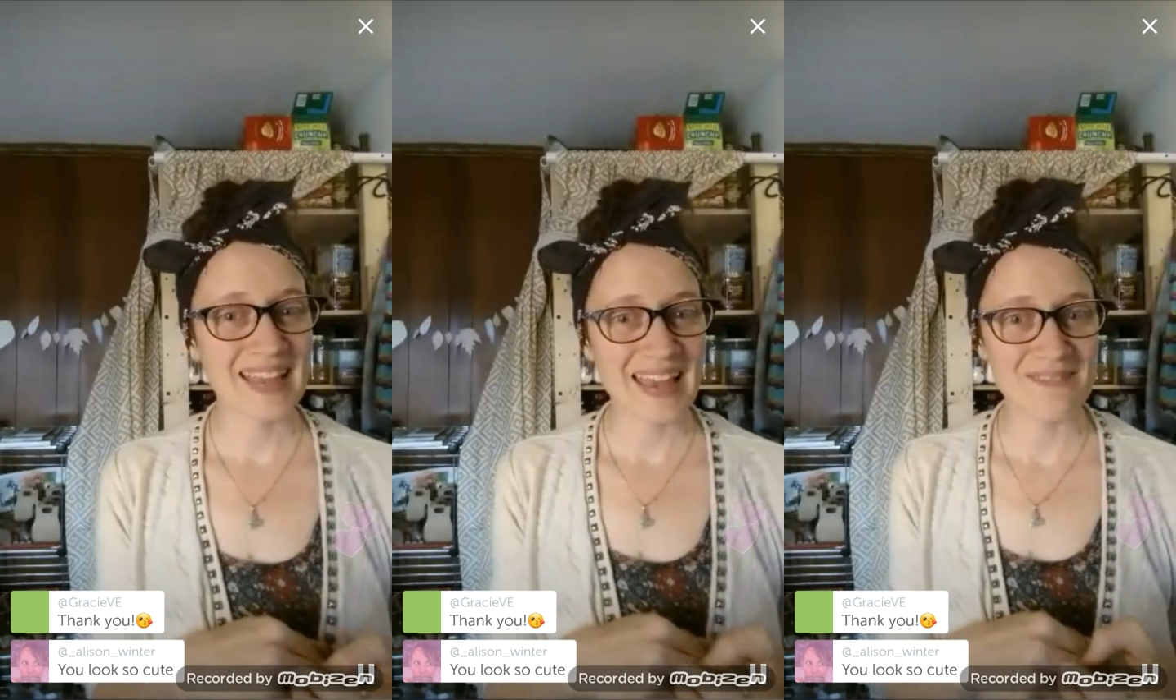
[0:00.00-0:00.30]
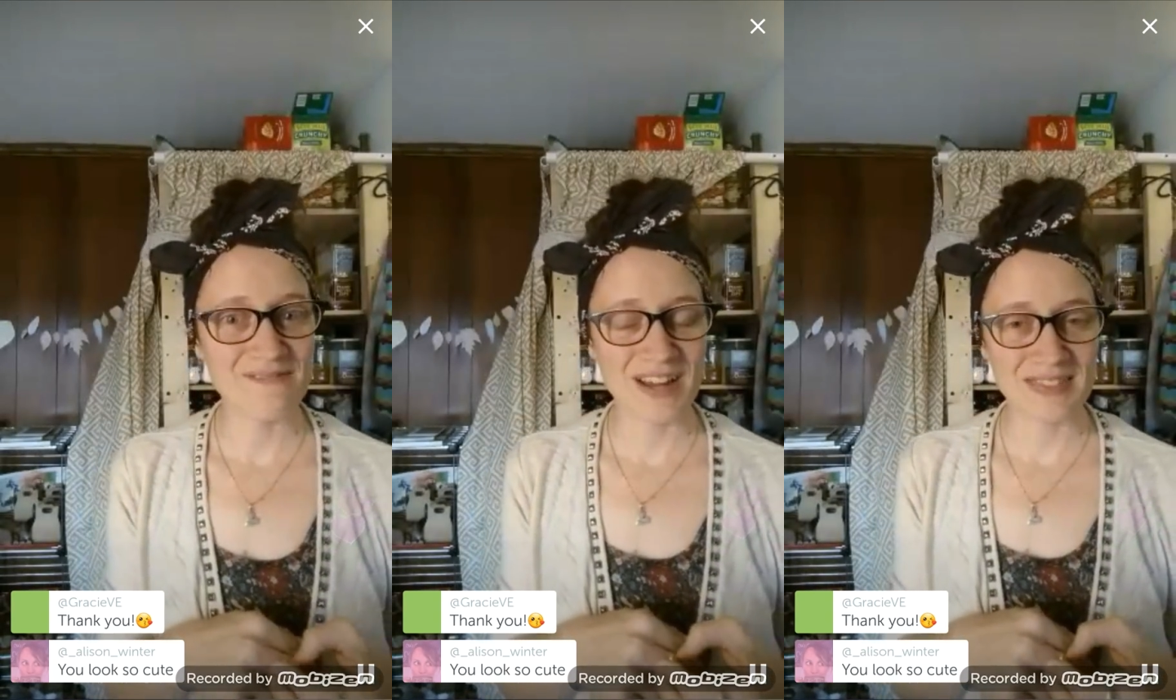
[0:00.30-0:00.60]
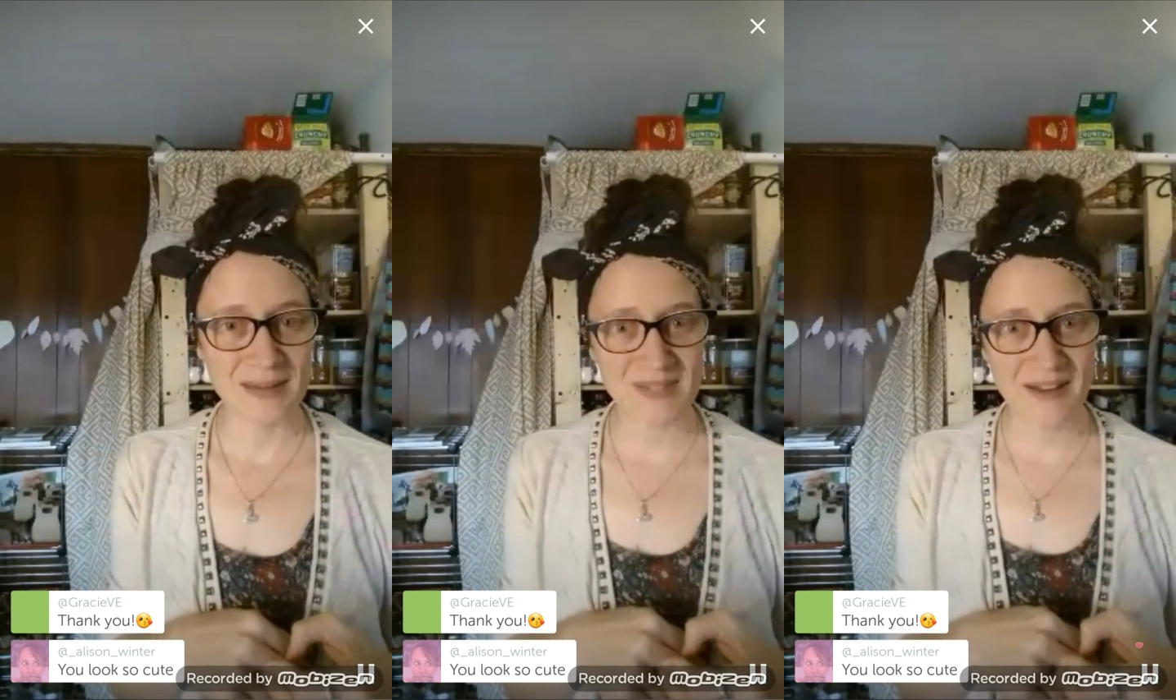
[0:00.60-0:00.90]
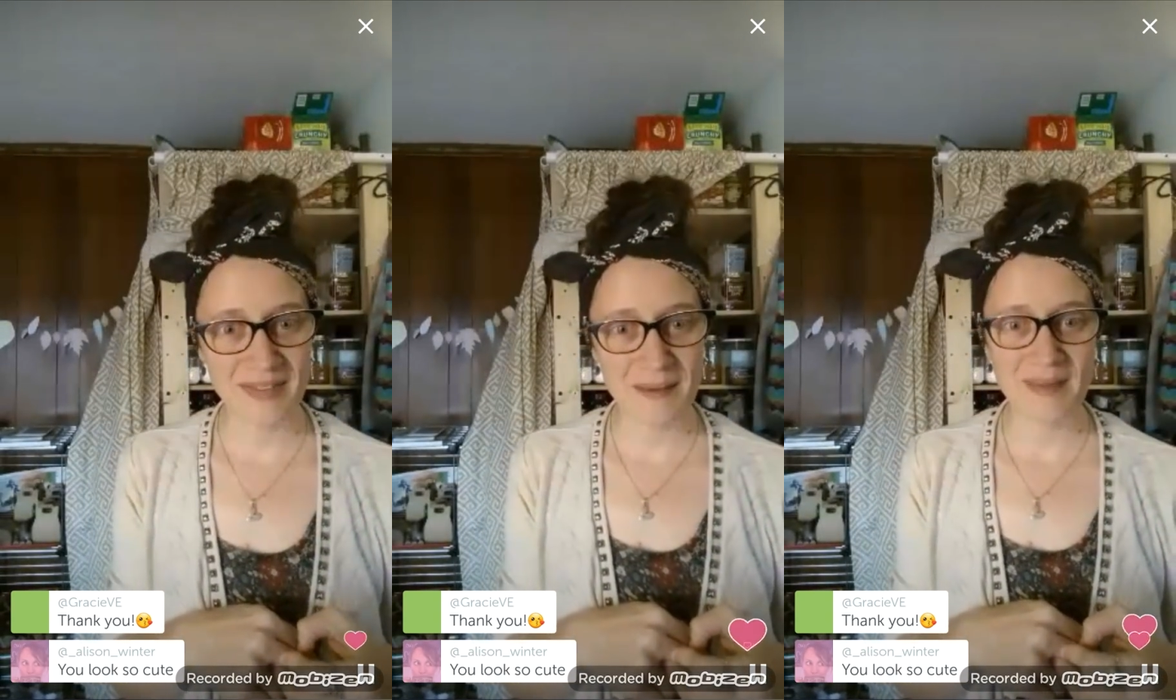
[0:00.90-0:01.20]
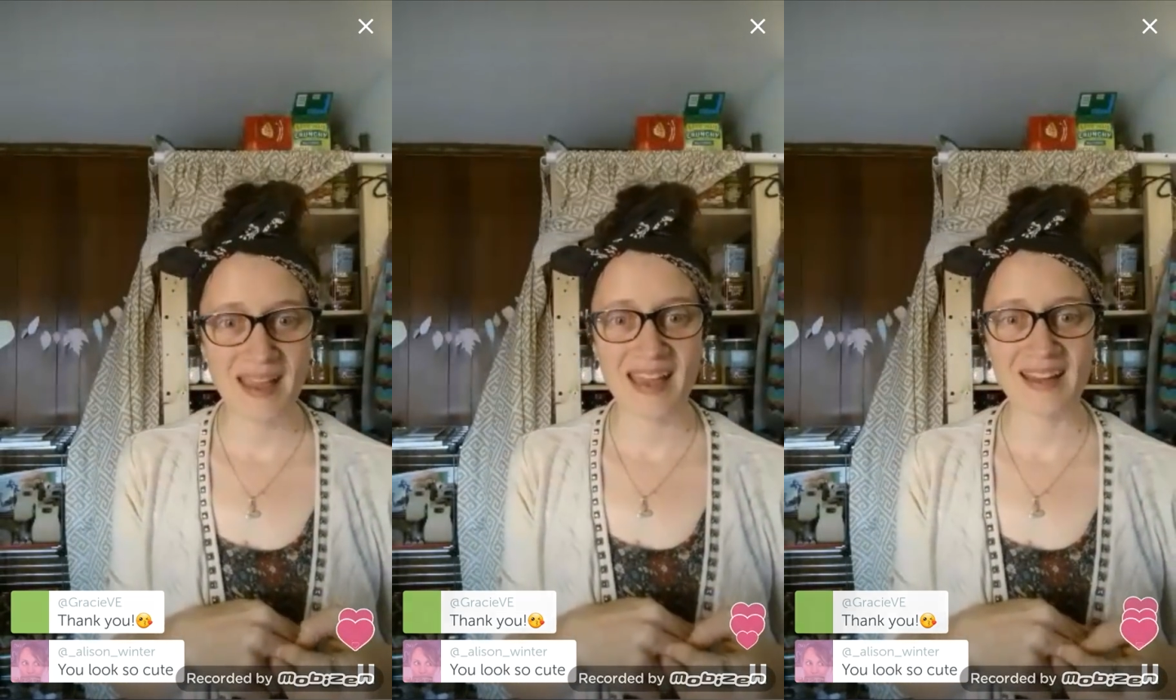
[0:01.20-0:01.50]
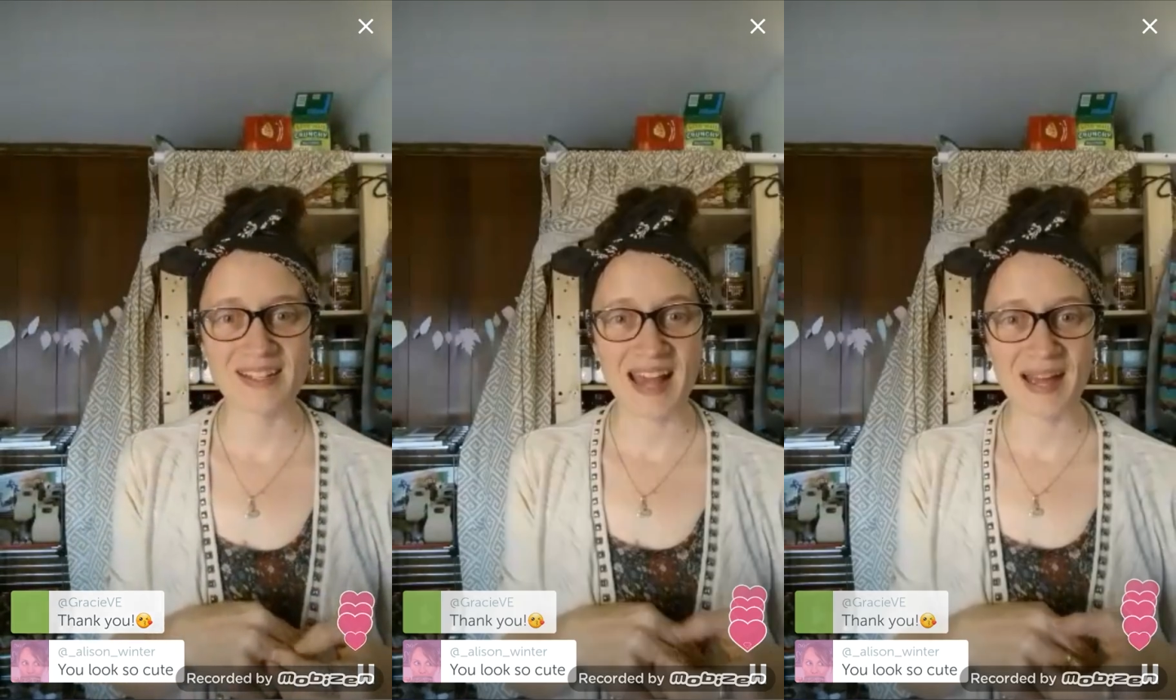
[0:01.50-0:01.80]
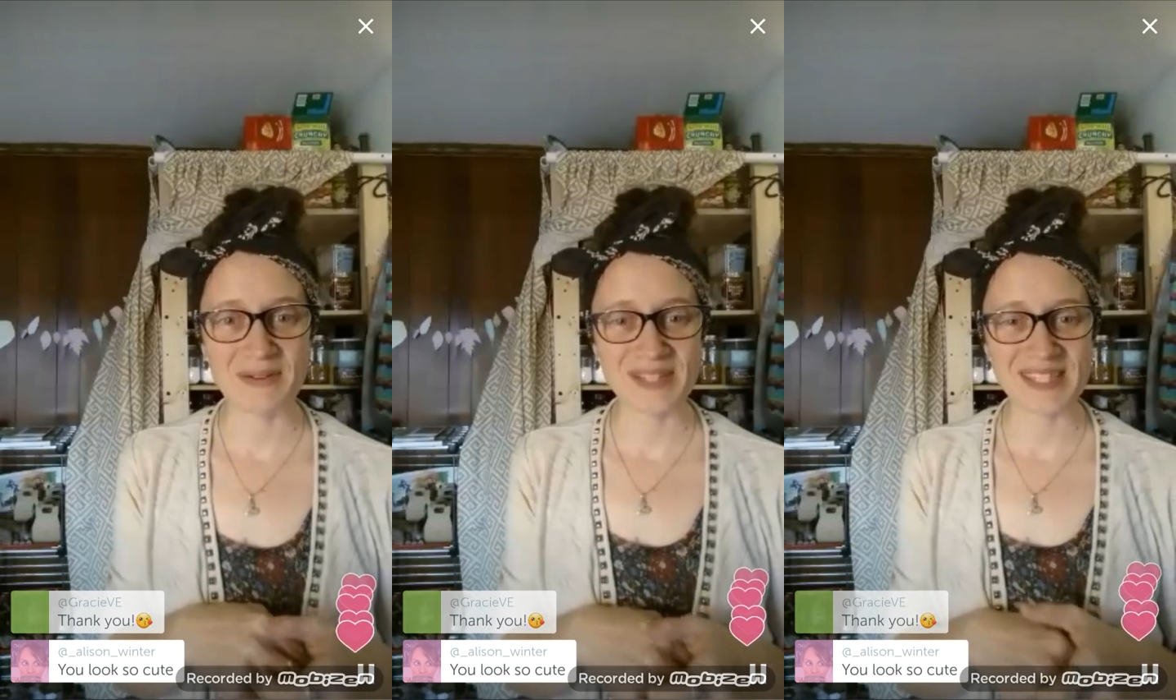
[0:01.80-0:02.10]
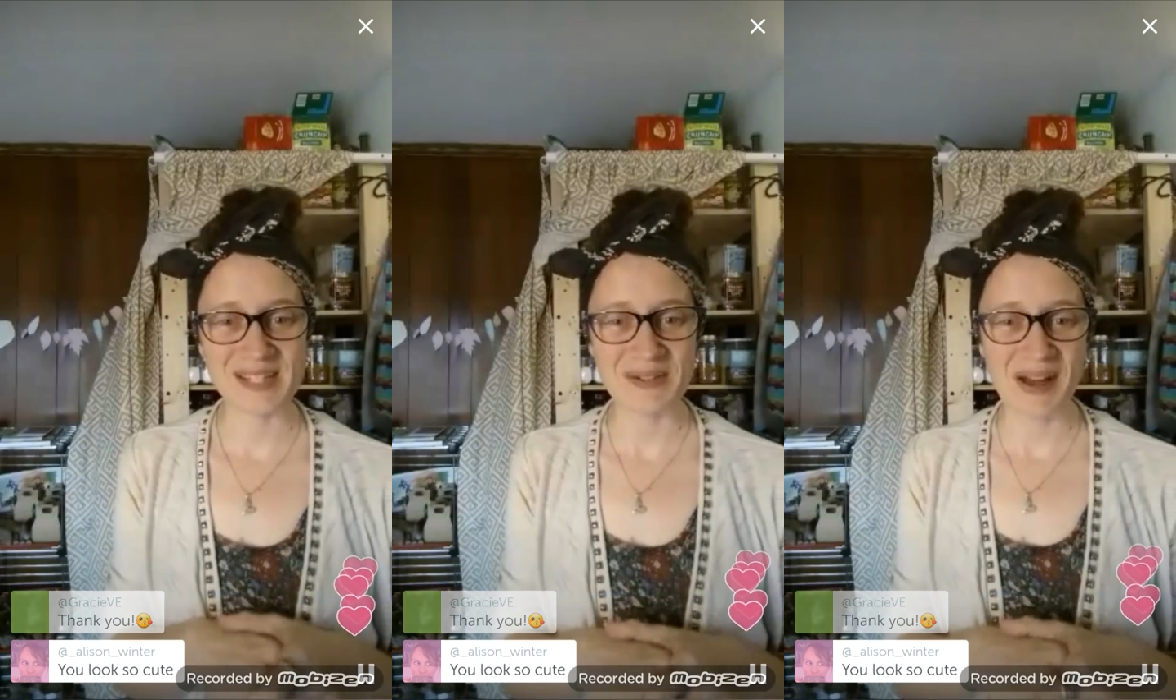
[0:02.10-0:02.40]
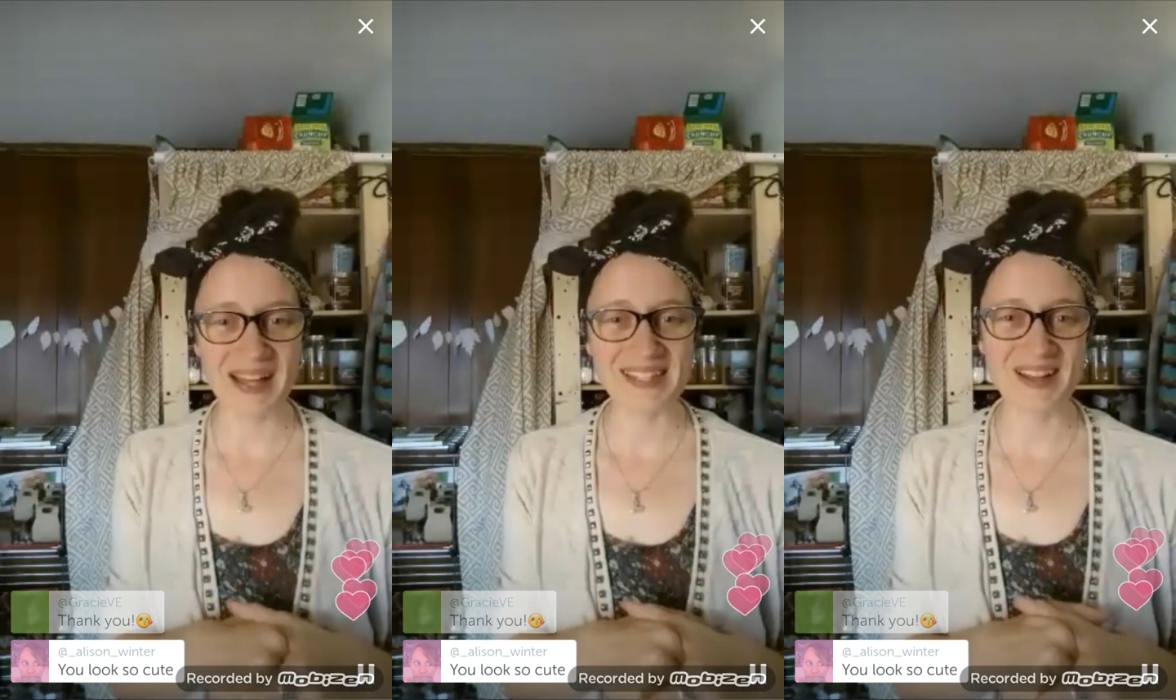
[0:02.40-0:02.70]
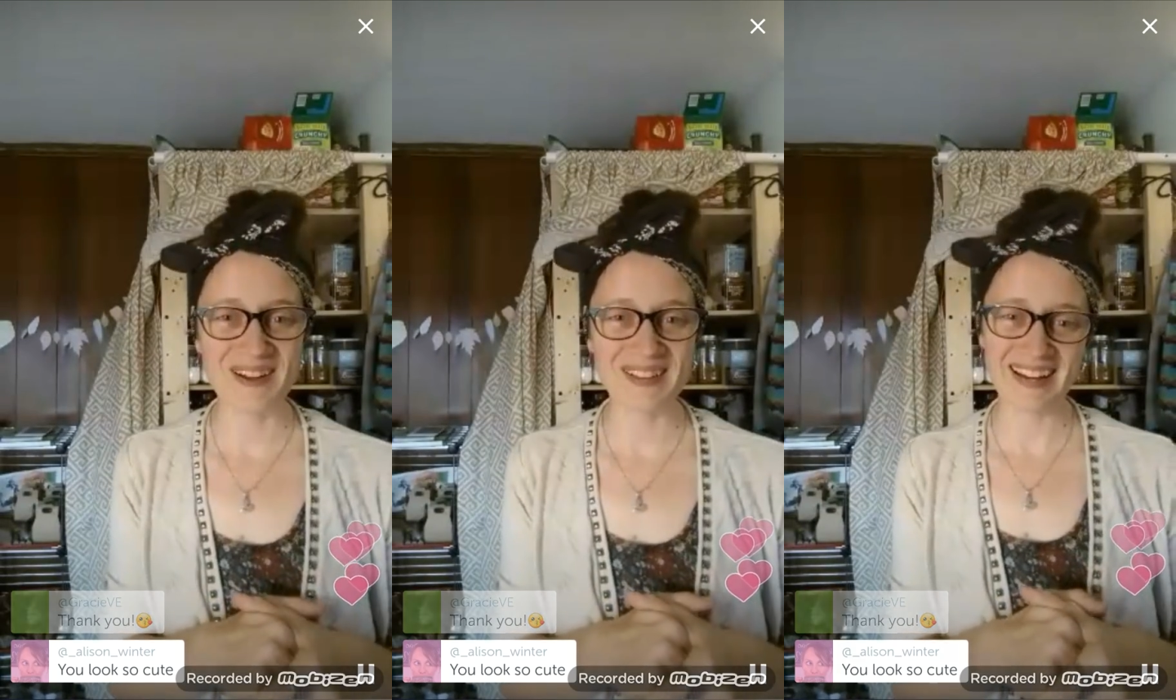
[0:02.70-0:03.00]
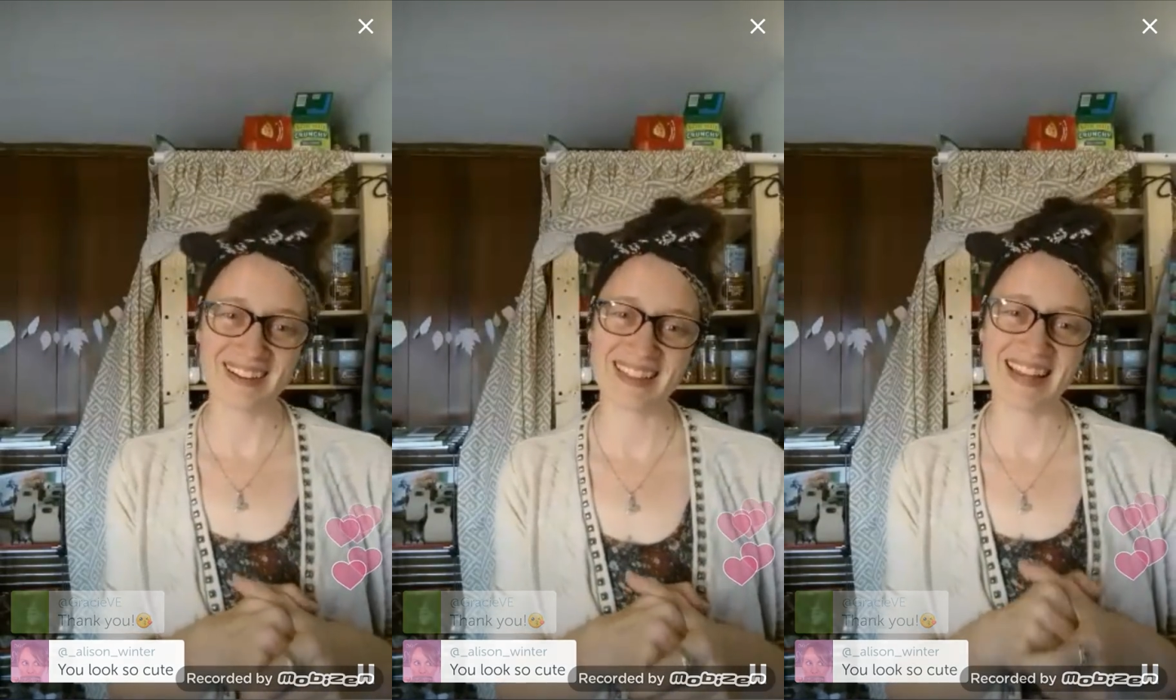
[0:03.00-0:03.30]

invite them, tell them, and I will see you guys all later.